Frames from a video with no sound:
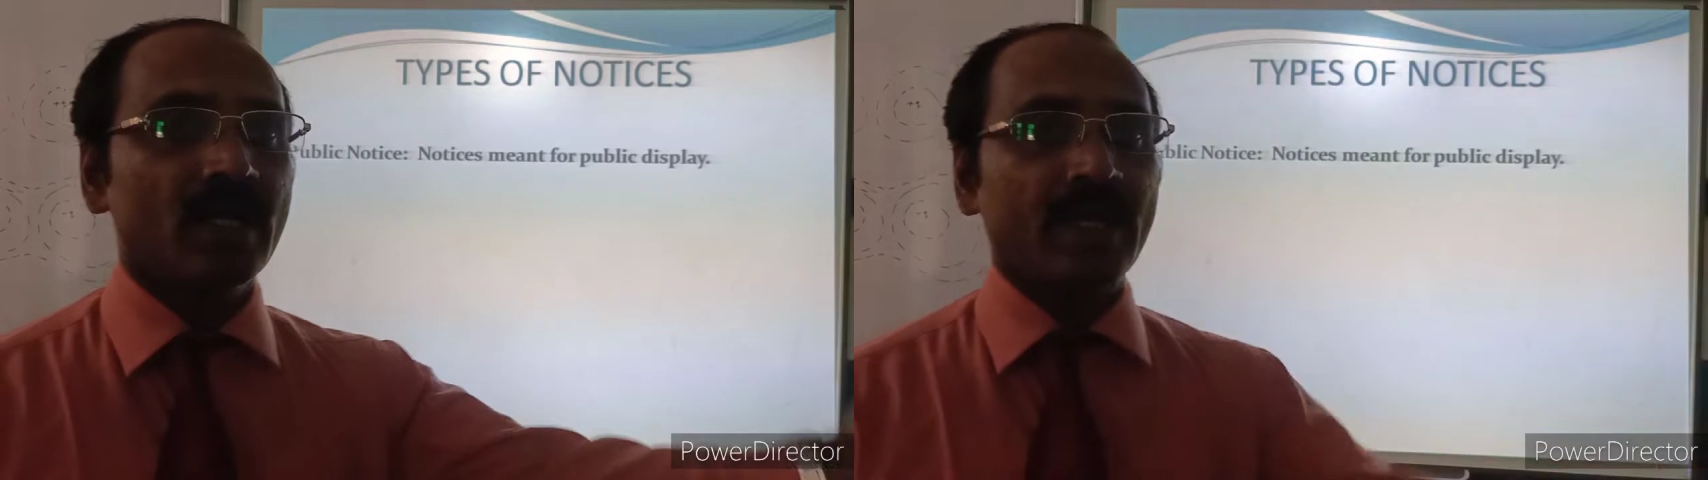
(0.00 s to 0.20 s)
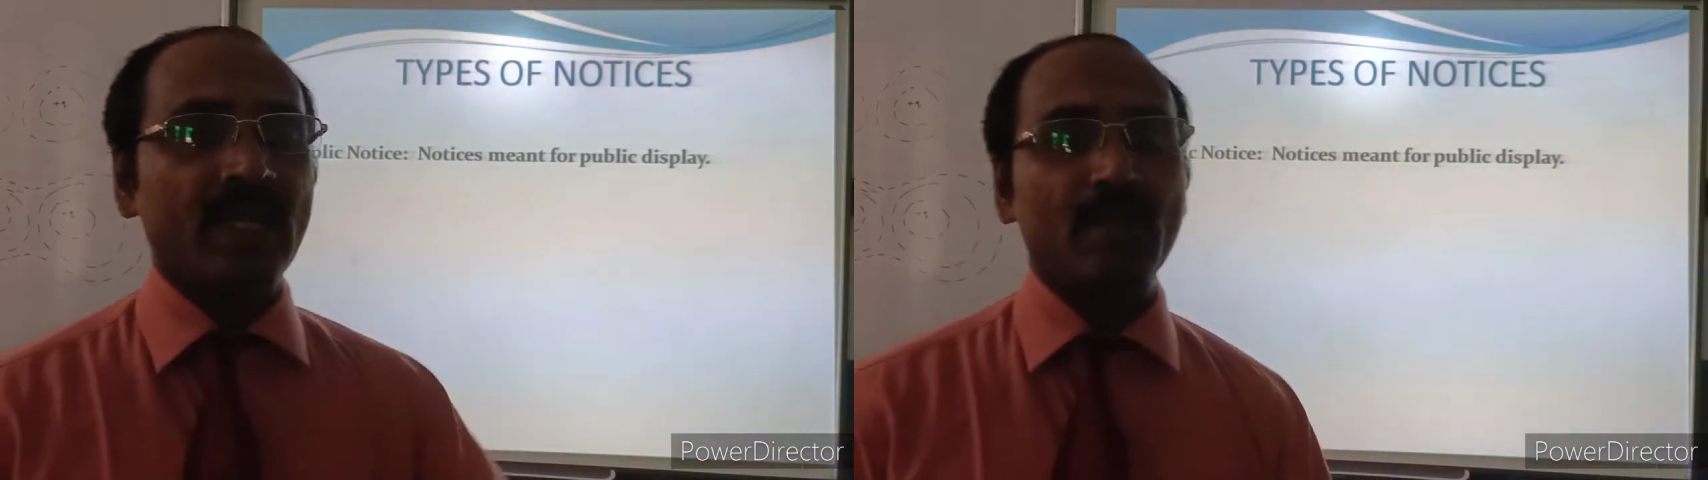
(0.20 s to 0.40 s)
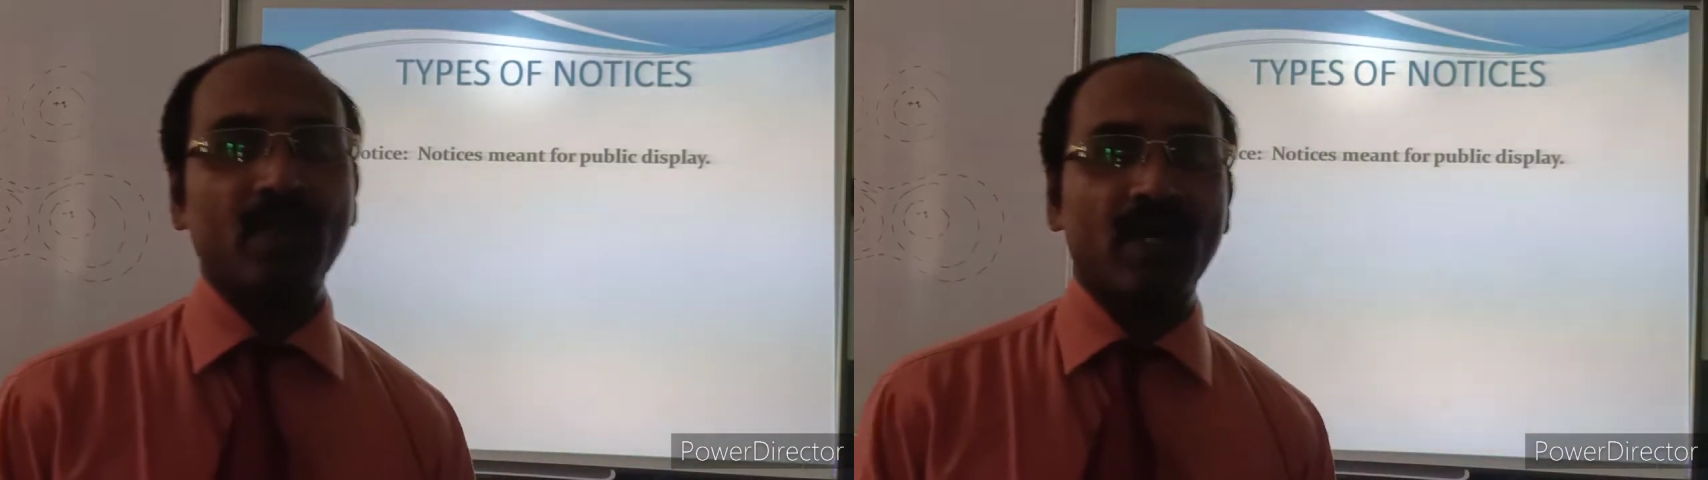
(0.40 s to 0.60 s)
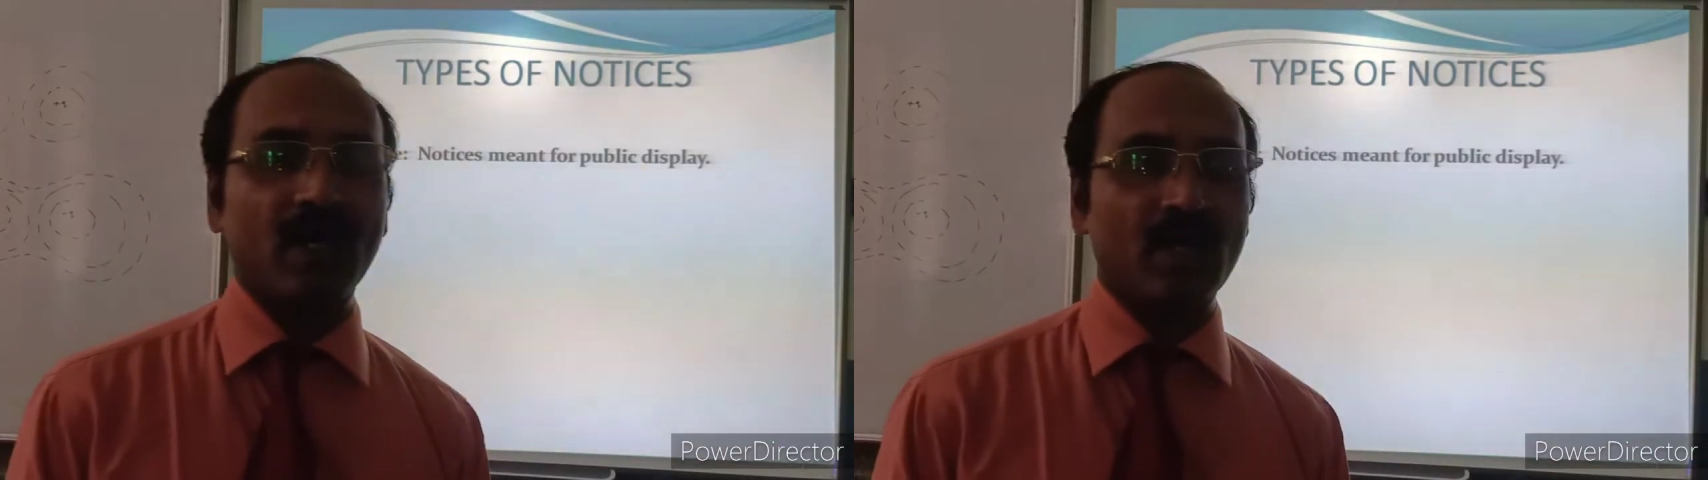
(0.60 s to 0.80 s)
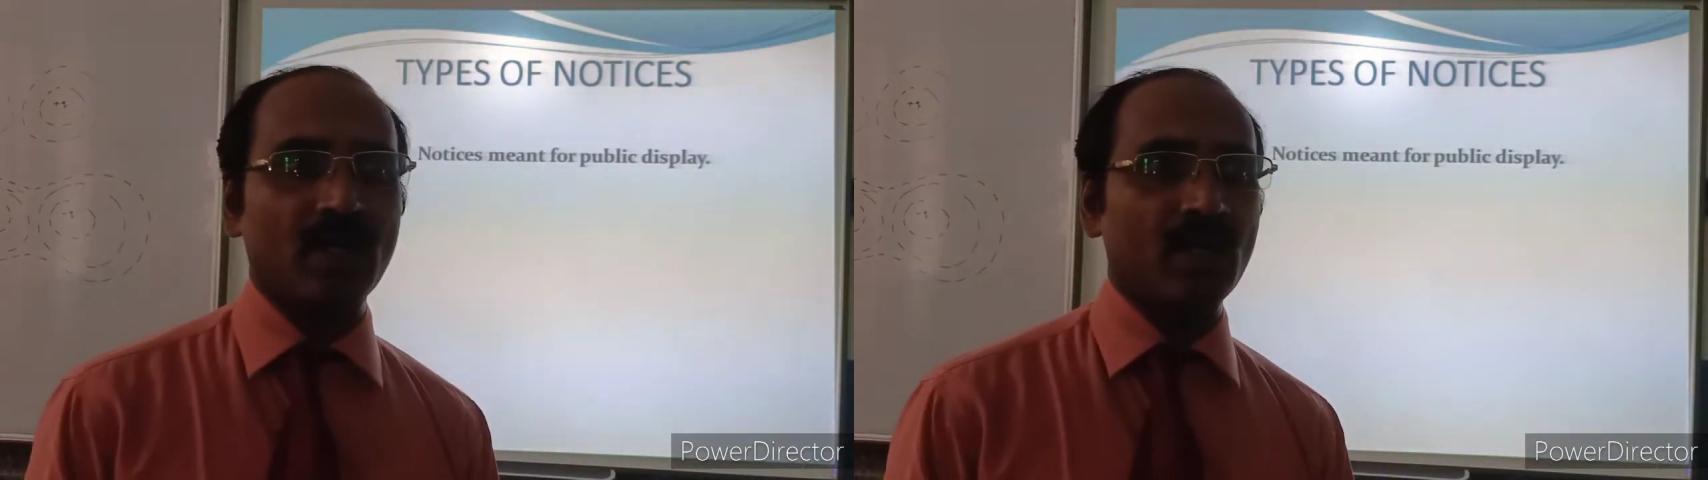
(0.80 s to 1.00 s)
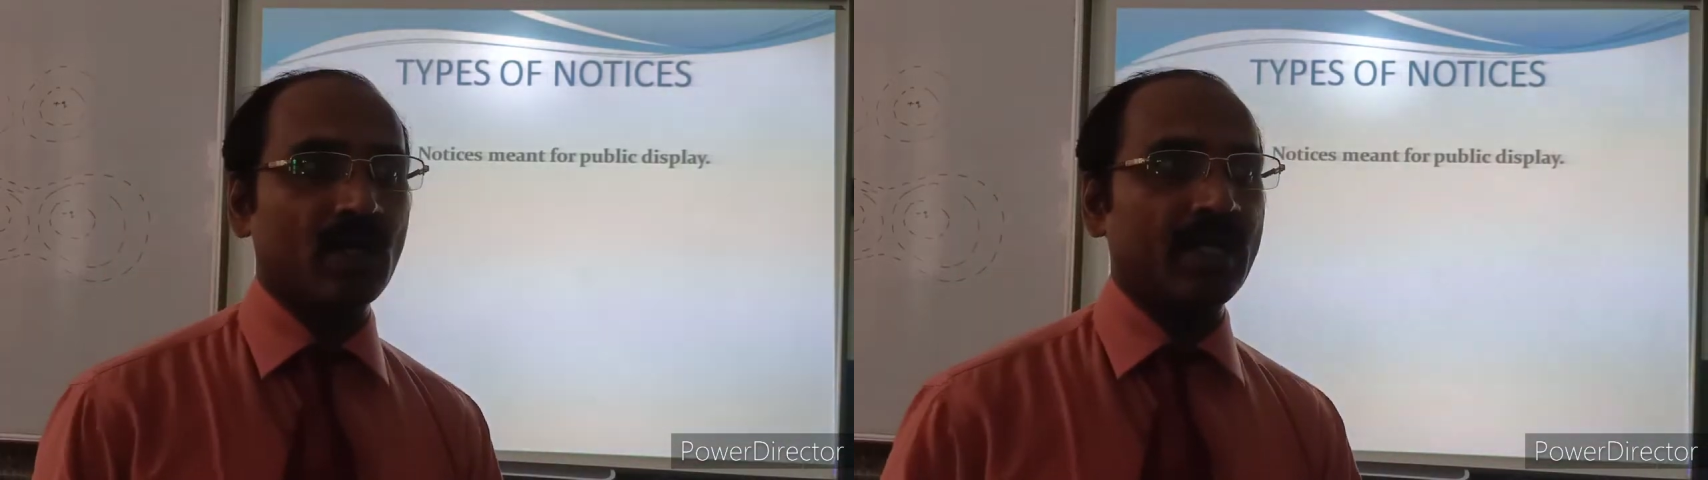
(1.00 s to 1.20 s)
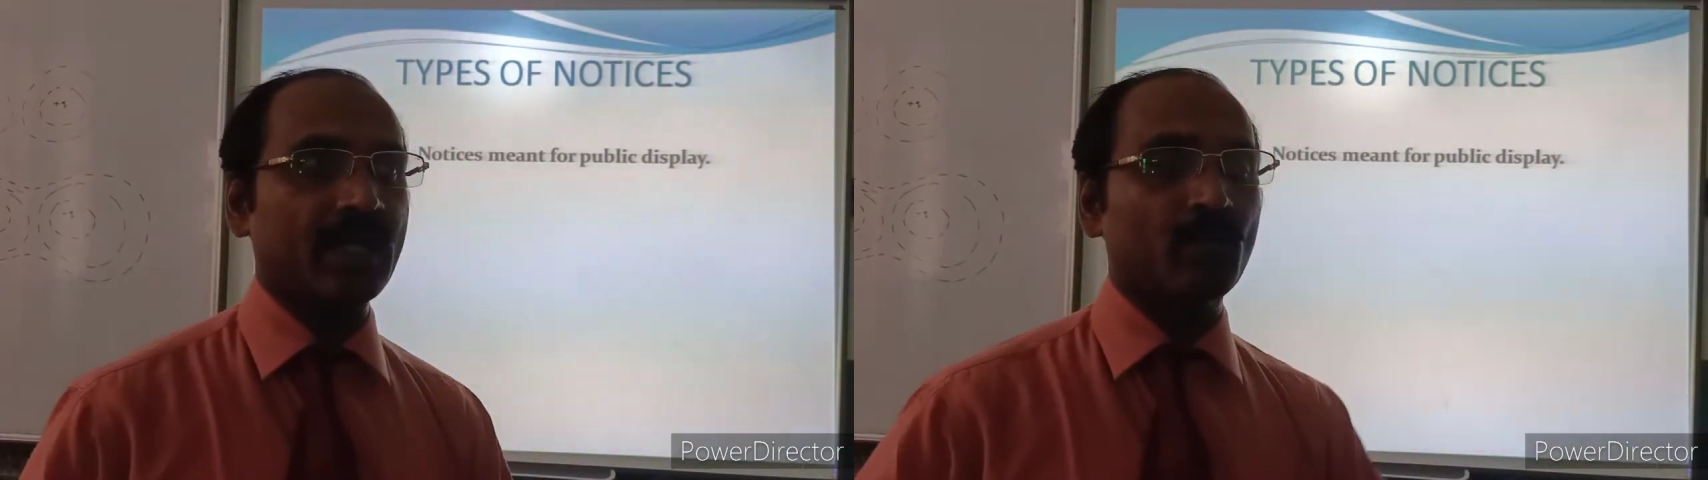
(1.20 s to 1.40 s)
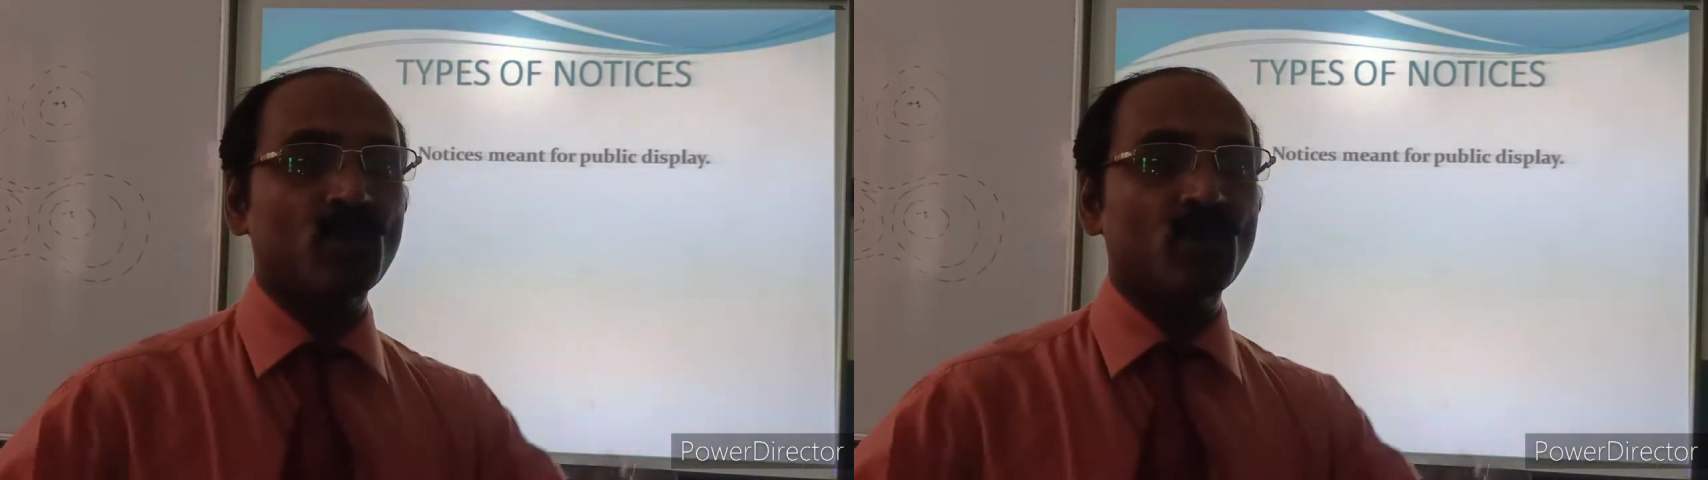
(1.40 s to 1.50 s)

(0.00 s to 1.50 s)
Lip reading: any